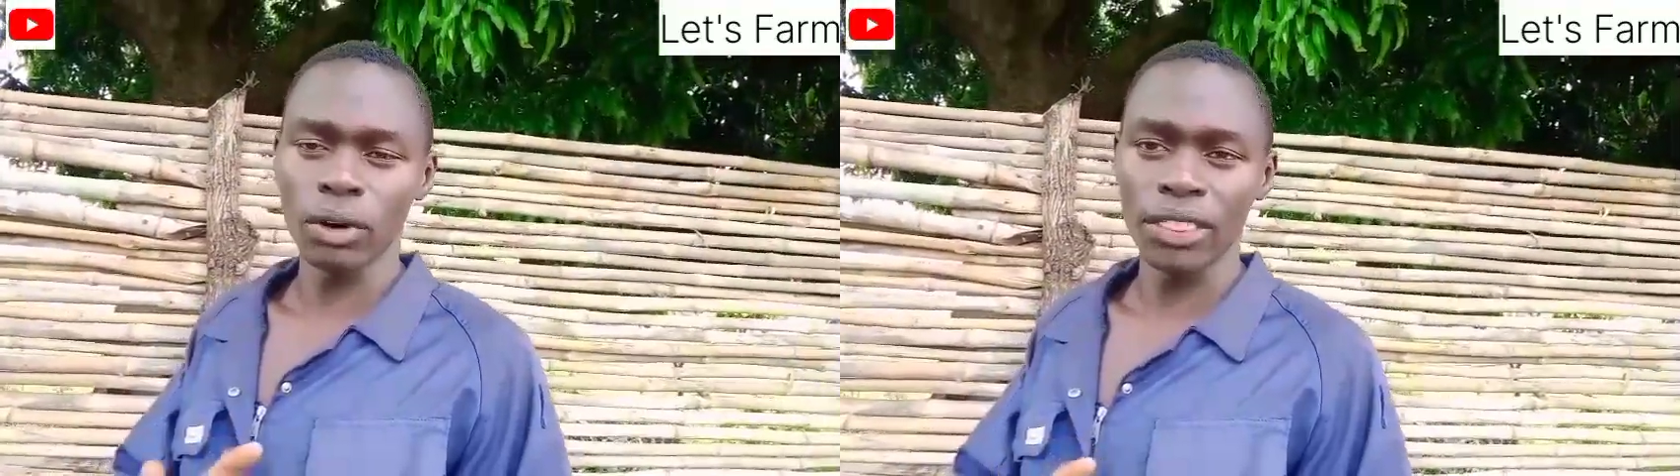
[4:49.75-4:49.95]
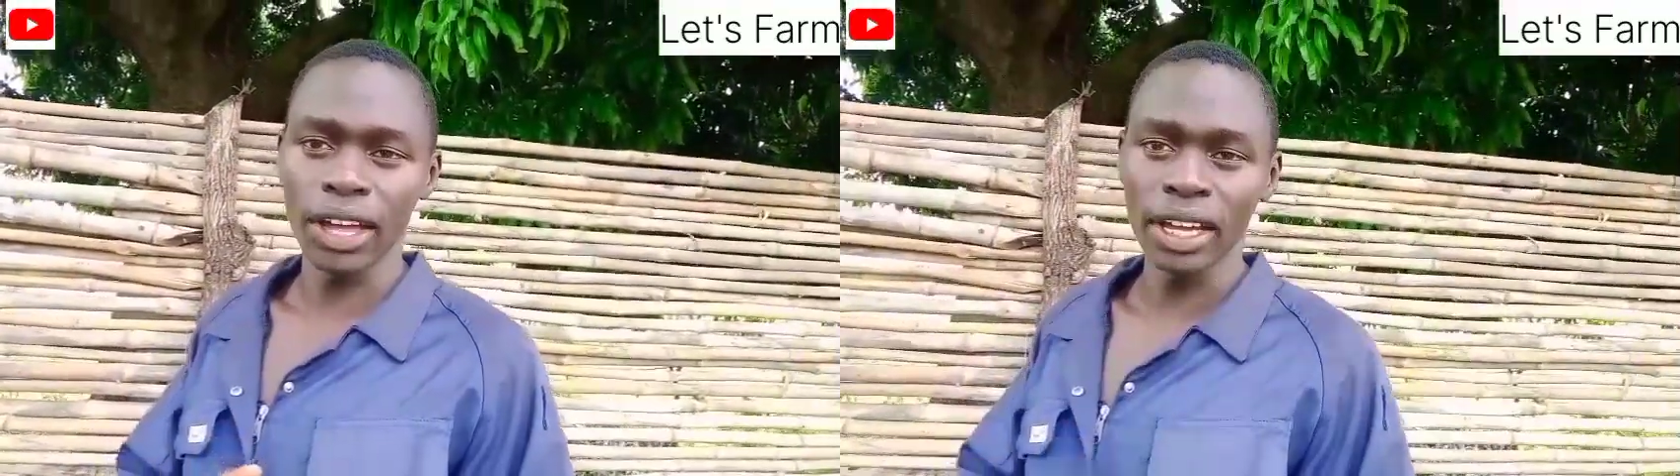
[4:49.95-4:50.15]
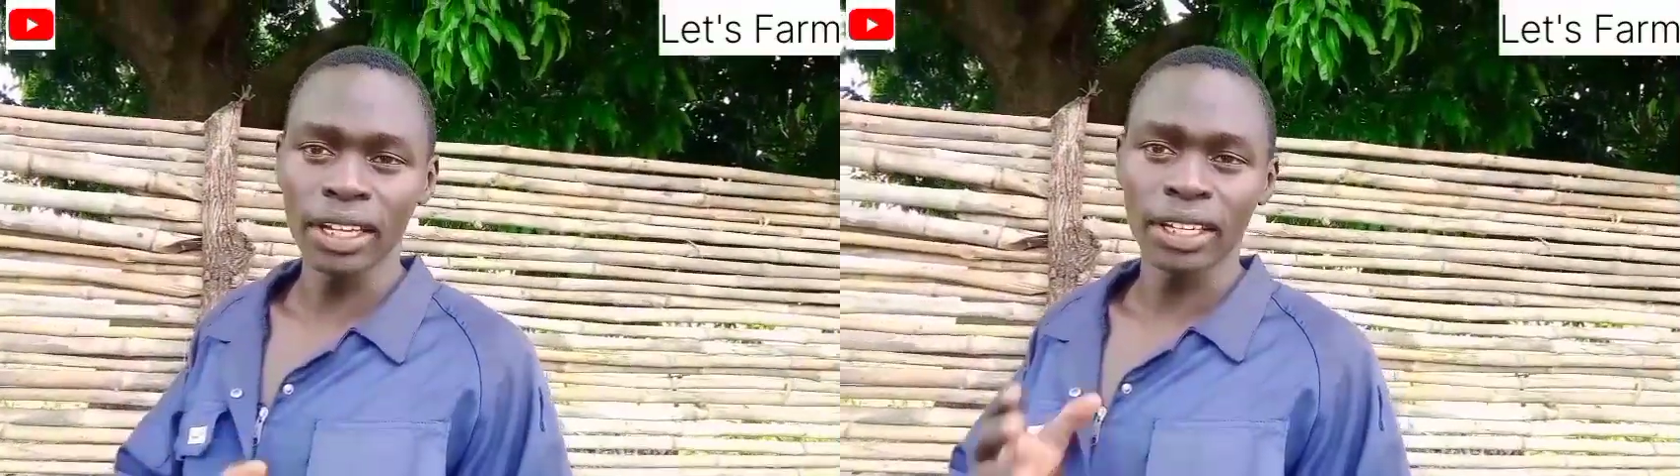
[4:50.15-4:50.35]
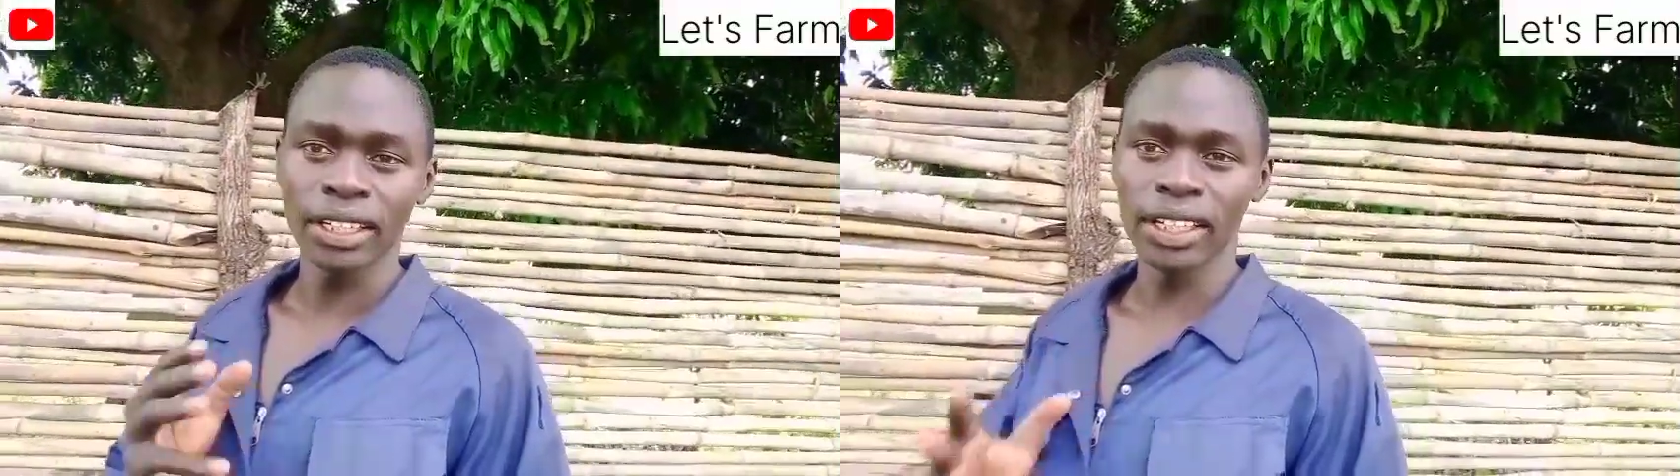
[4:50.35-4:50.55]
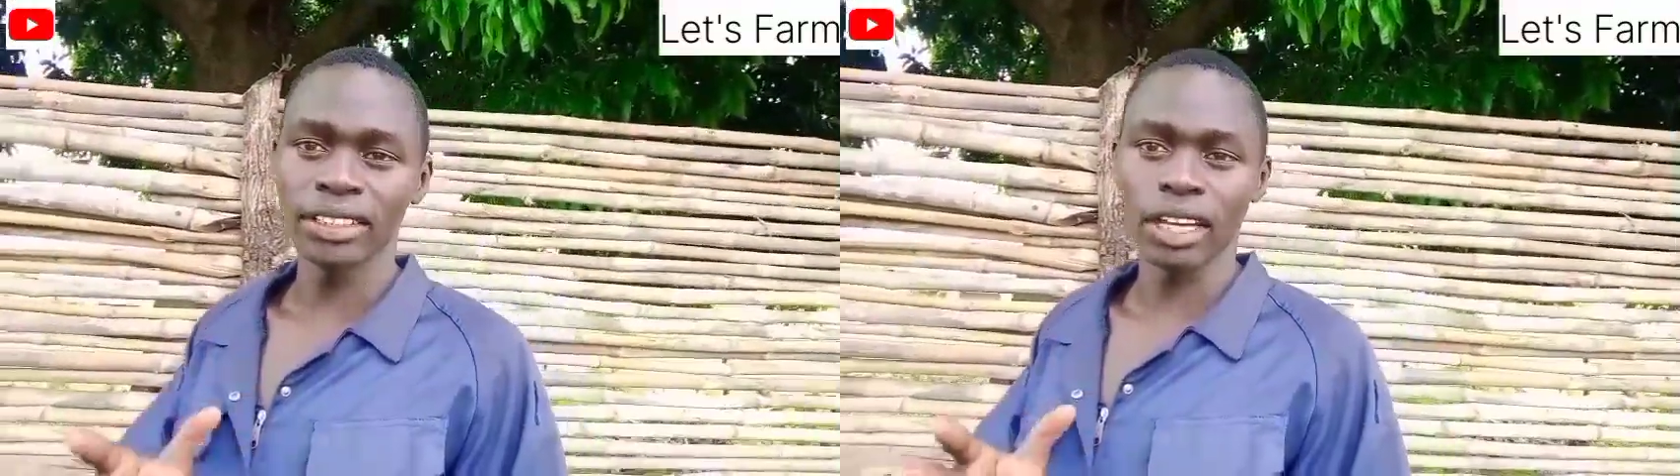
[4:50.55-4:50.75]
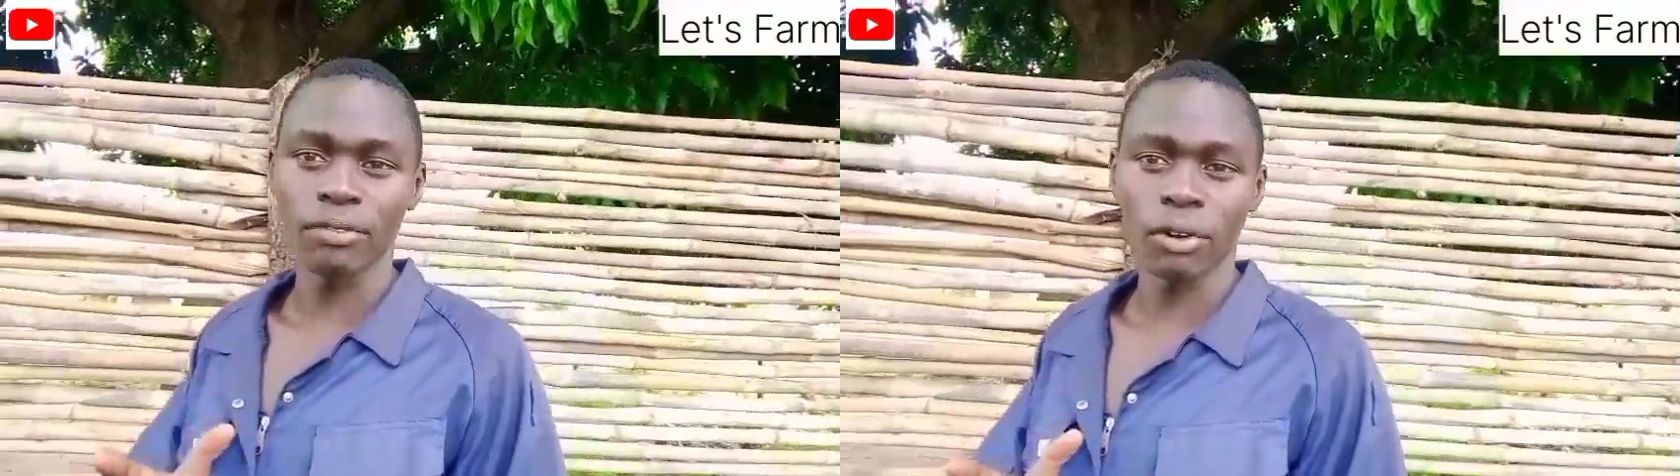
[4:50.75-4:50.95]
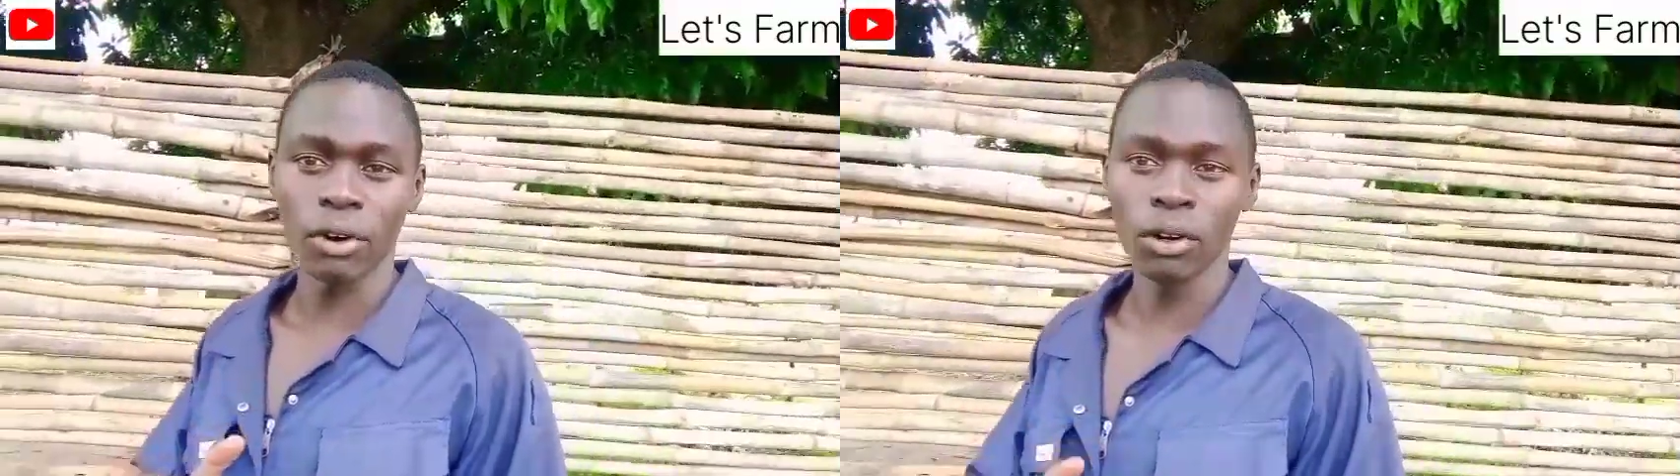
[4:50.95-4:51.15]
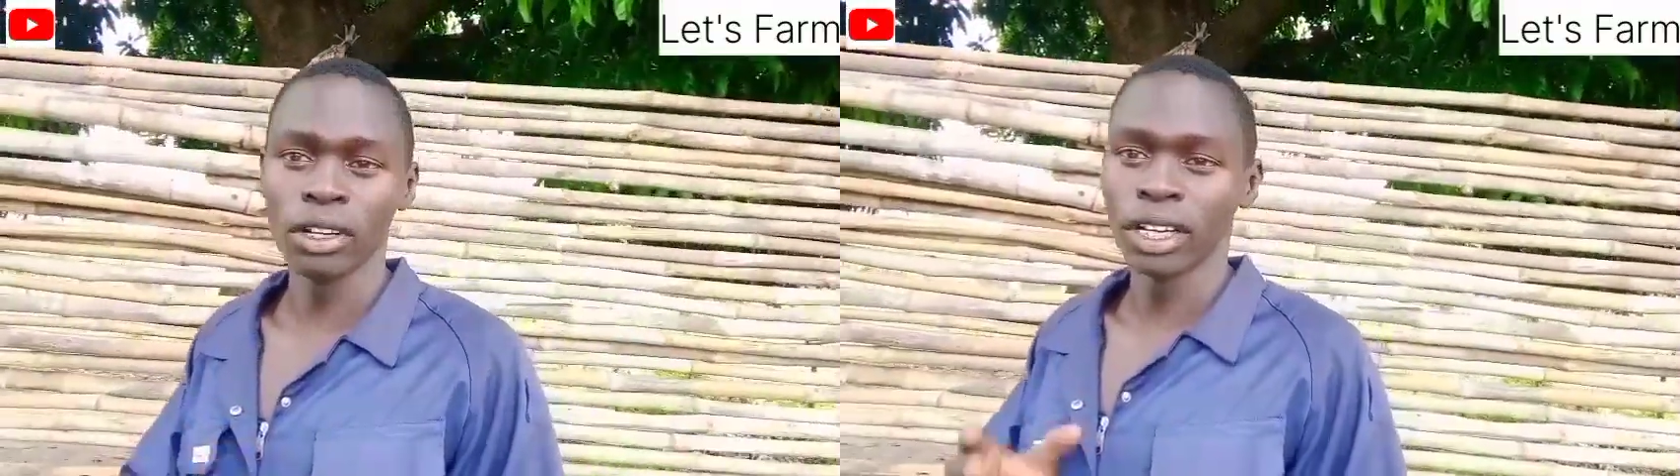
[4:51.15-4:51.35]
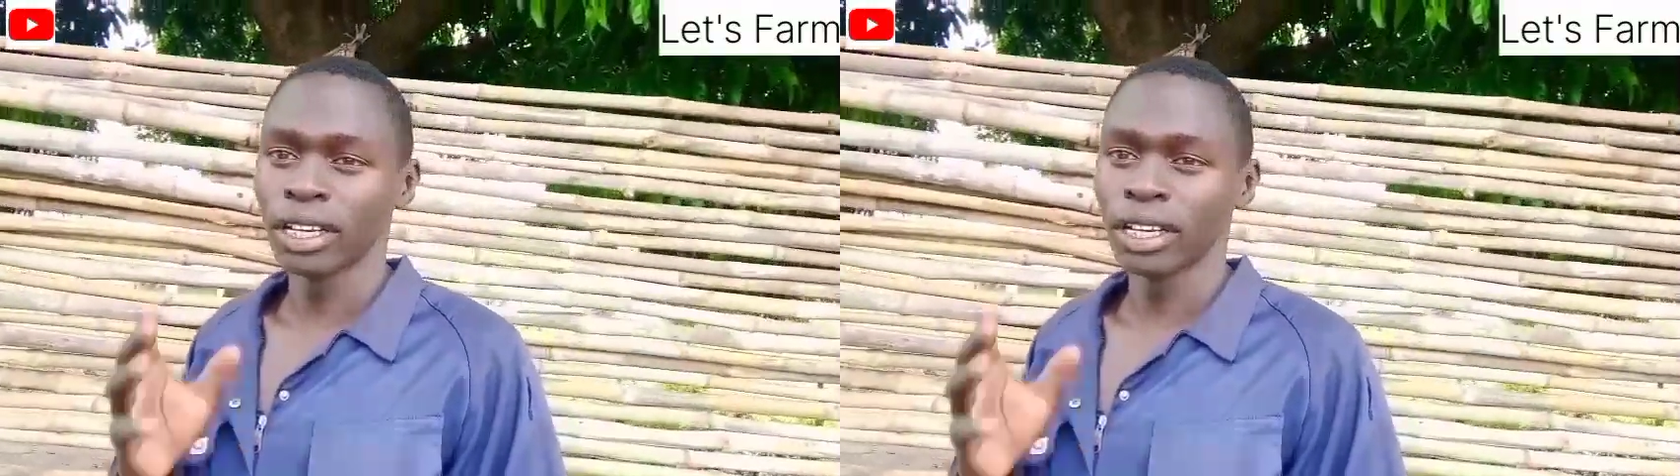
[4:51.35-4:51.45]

whether these are for